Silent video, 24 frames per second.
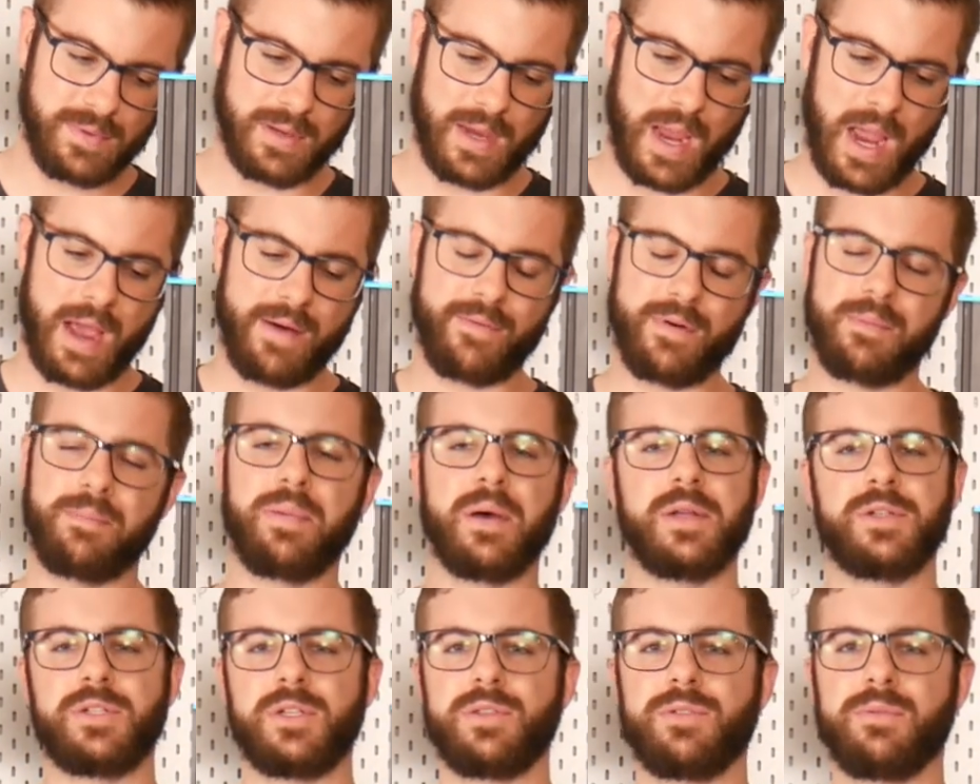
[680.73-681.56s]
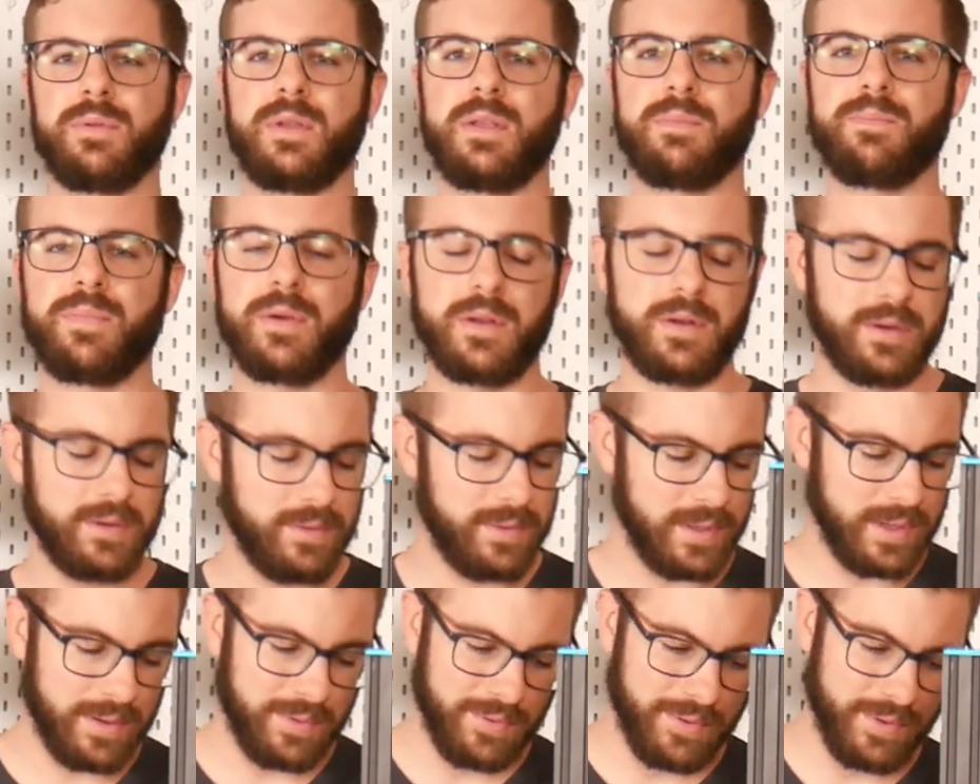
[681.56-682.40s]
have a budget 3D
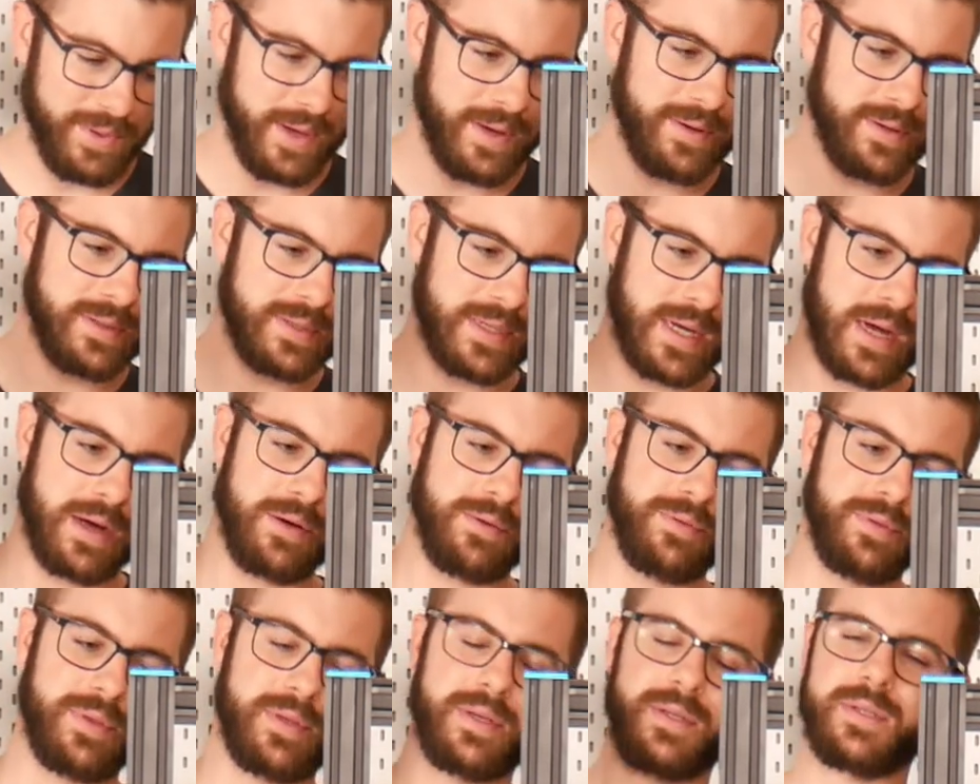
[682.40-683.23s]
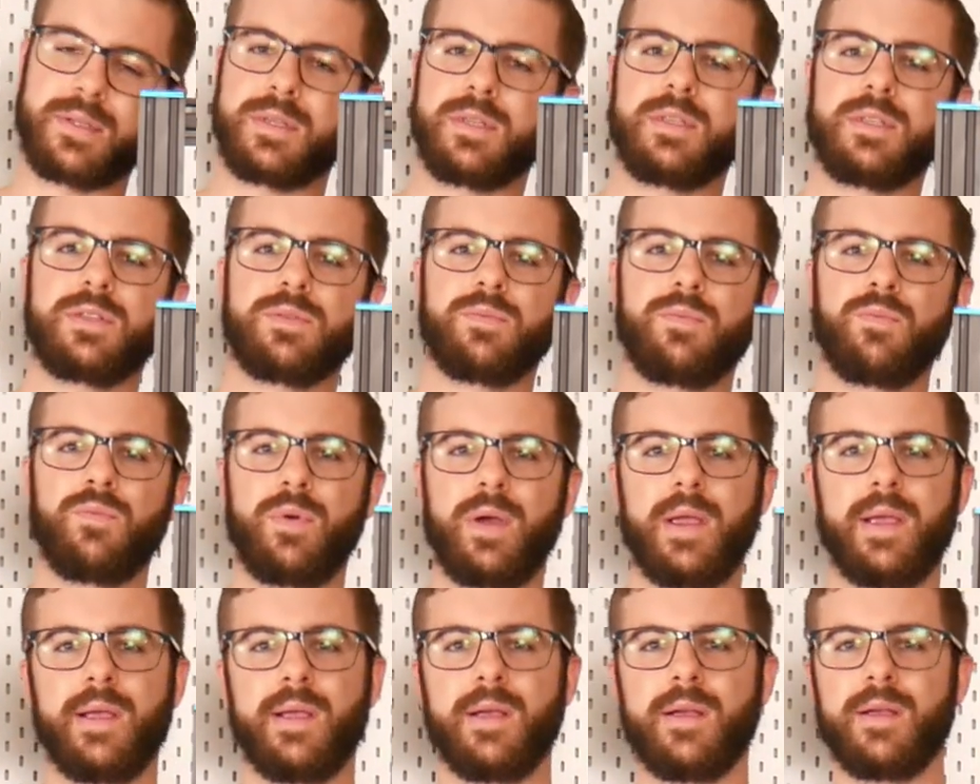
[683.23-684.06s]
printer, that without a doubt, this is
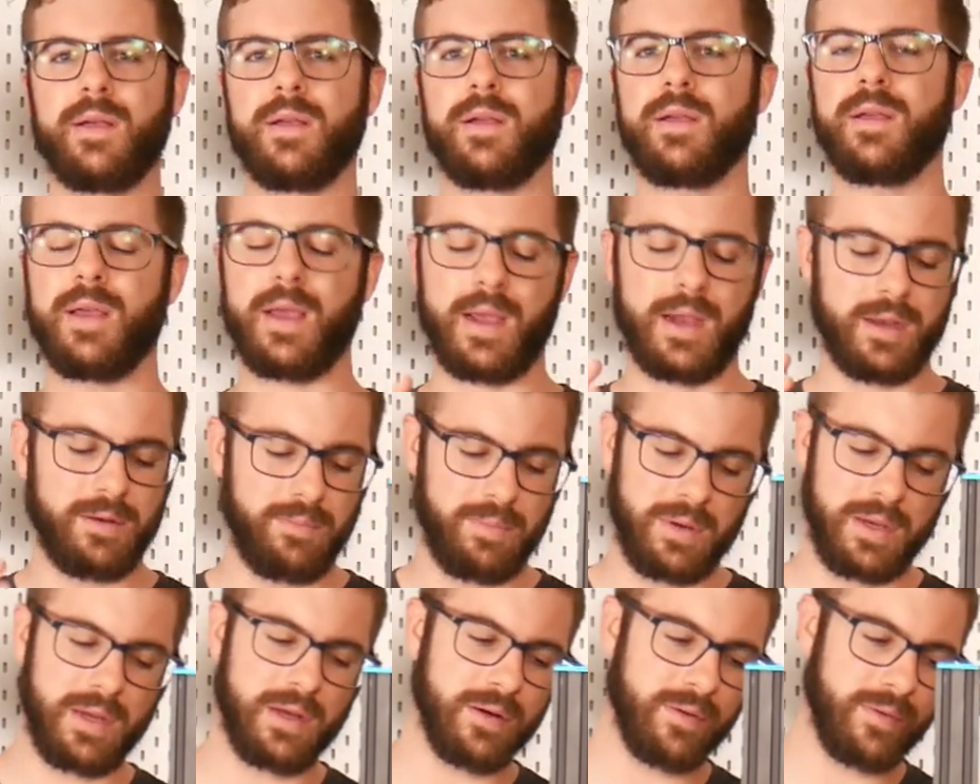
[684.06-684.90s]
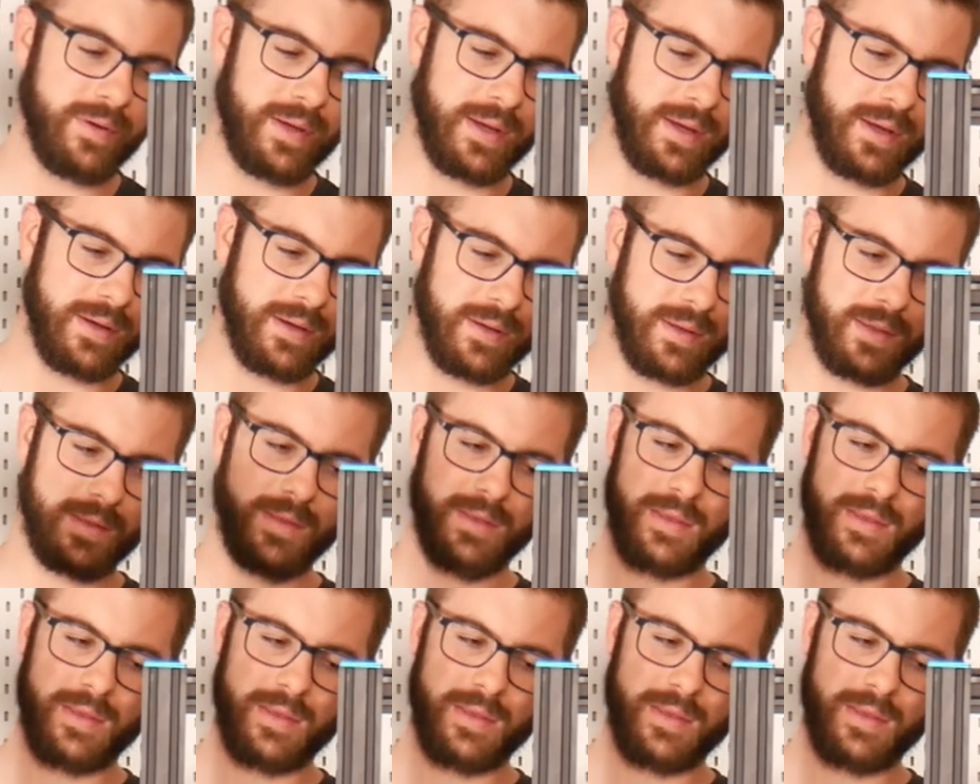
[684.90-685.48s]
where I'd be going.